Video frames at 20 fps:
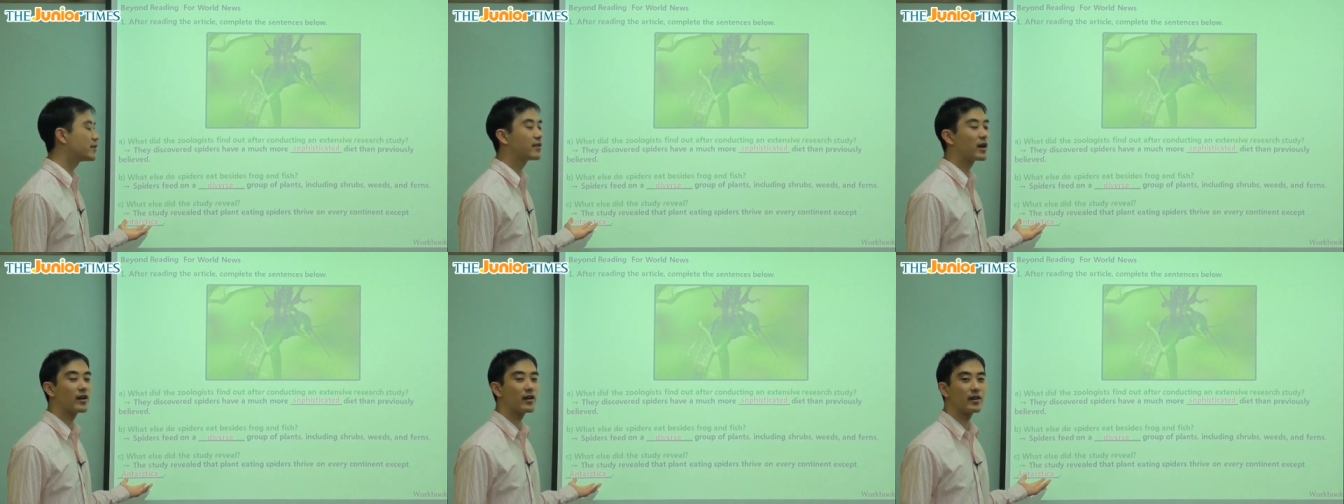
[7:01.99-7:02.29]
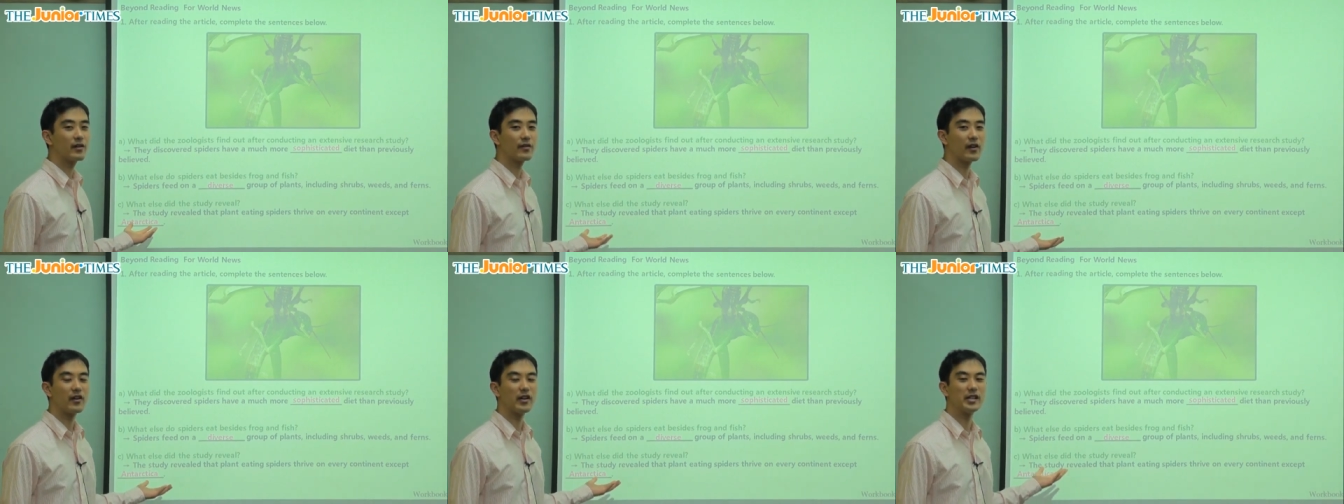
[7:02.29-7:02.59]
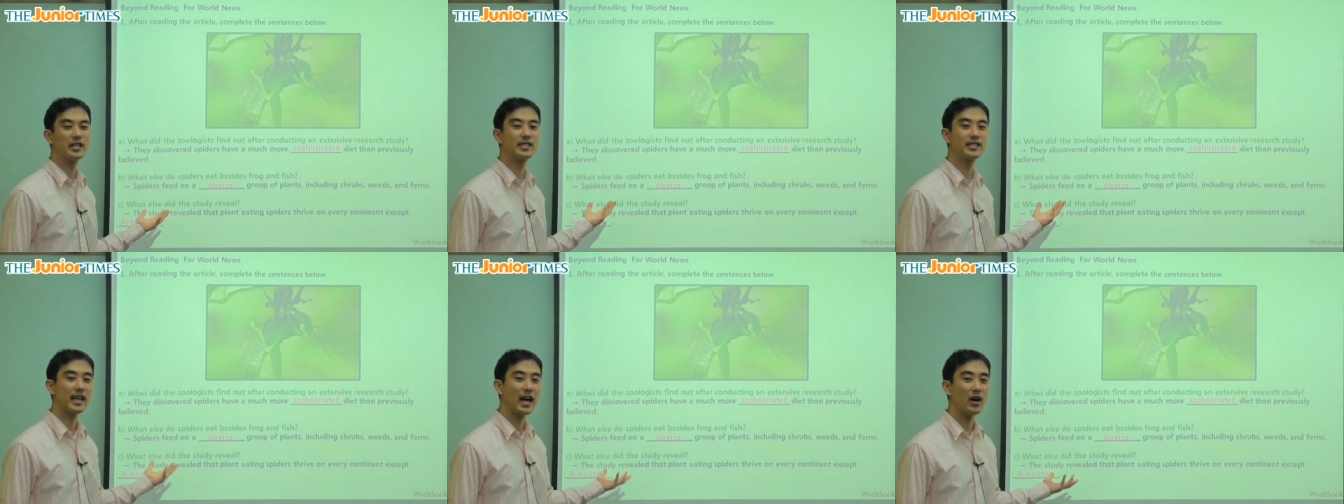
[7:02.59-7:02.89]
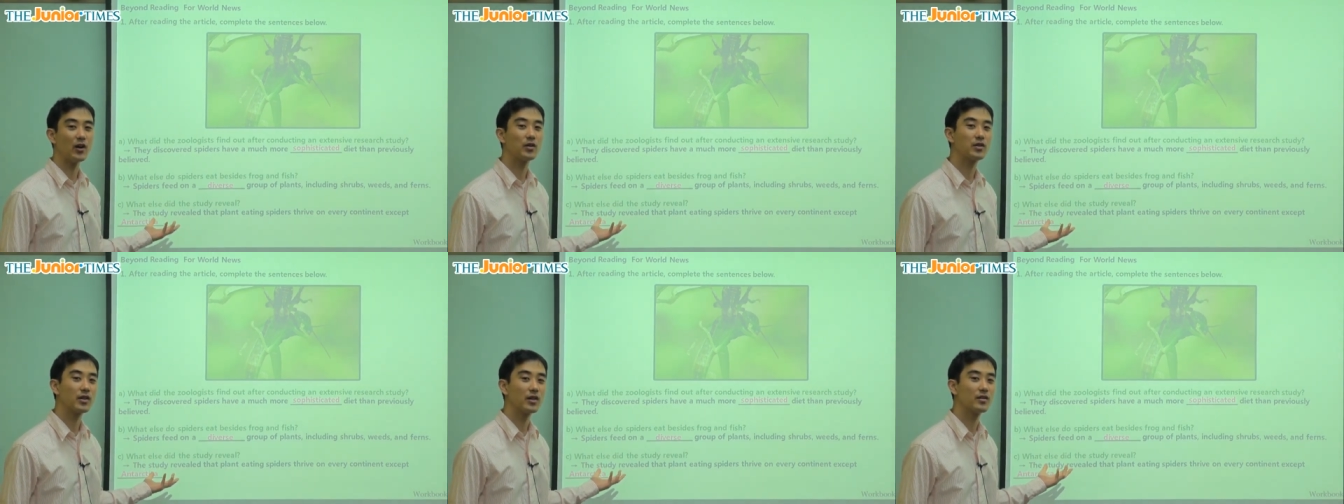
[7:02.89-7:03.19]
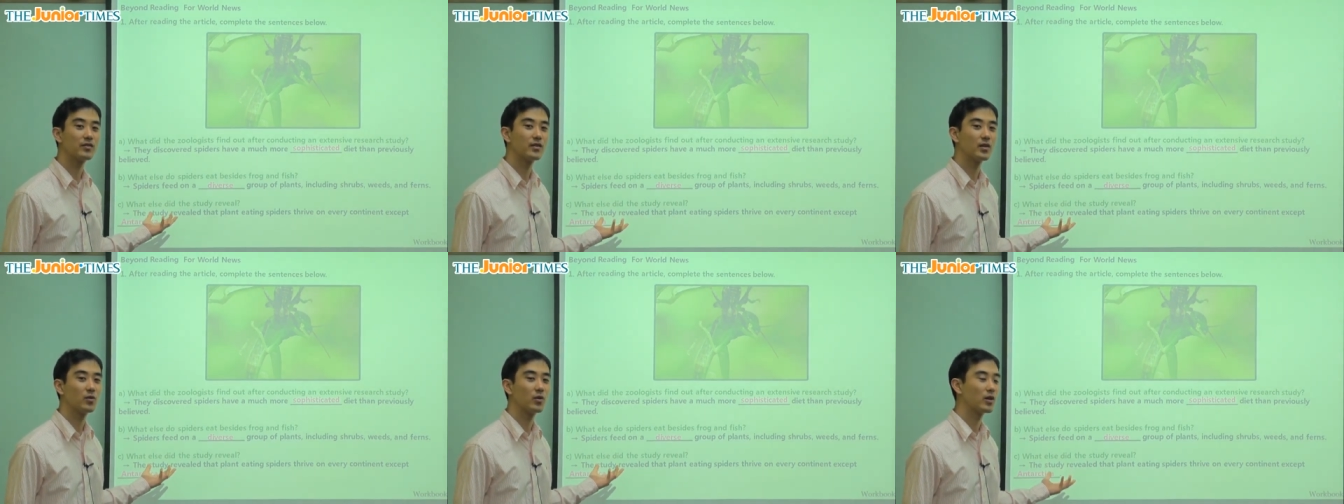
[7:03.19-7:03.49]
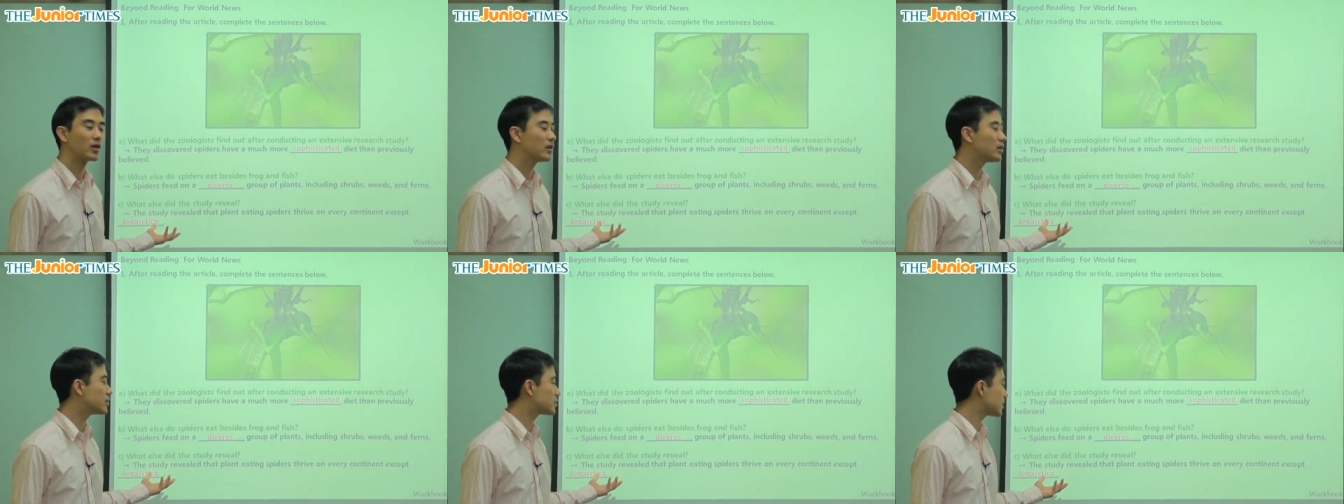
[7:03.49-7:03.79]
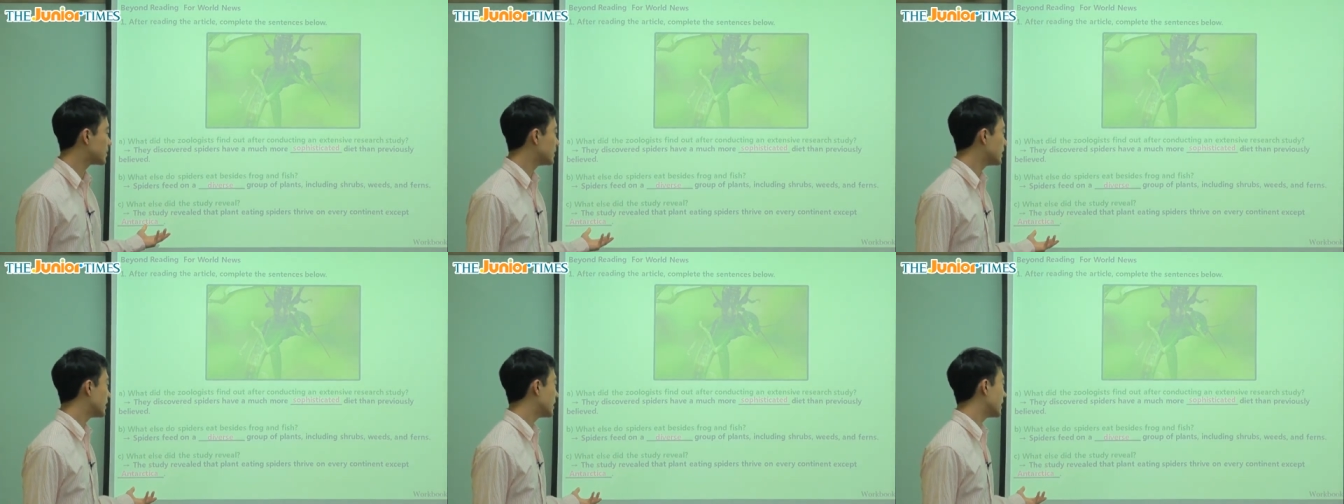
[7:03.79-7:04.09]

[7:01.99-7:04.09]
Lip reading: very, very south of the world.